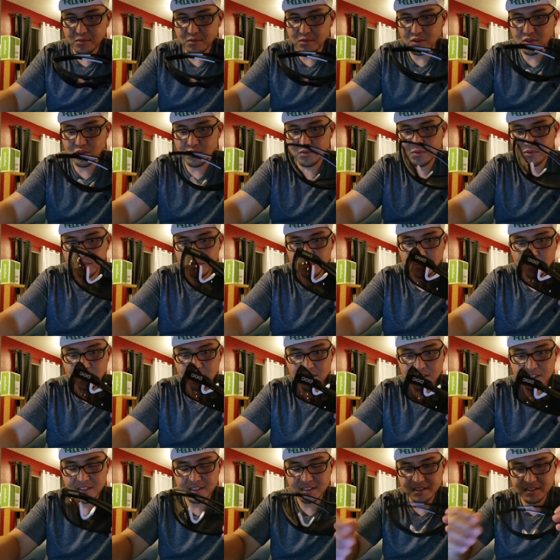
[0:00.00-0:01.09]
Whoa,
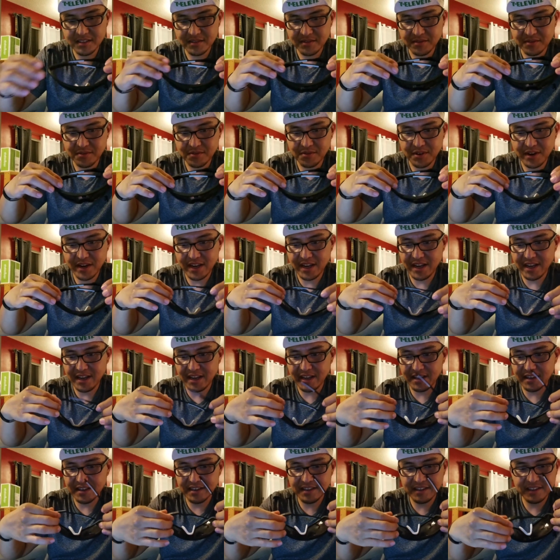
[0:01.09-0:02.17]

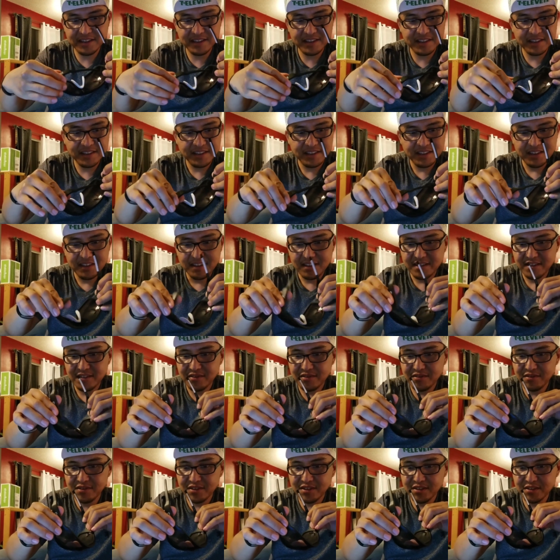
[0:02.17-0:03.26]
rad
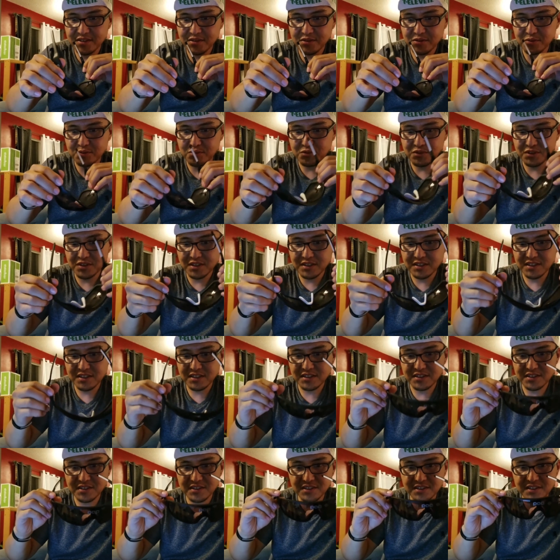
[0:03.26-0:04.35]
feels really
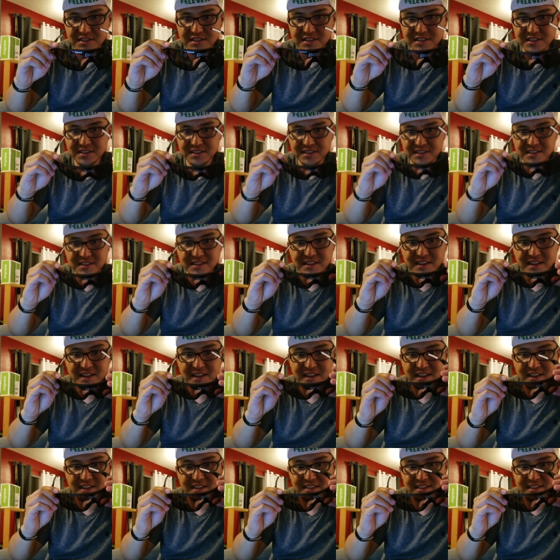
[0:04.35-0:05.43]
good in the
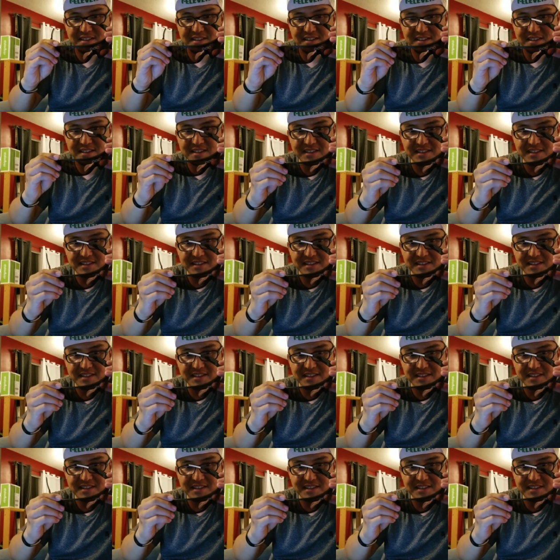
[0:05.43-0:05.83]
hands.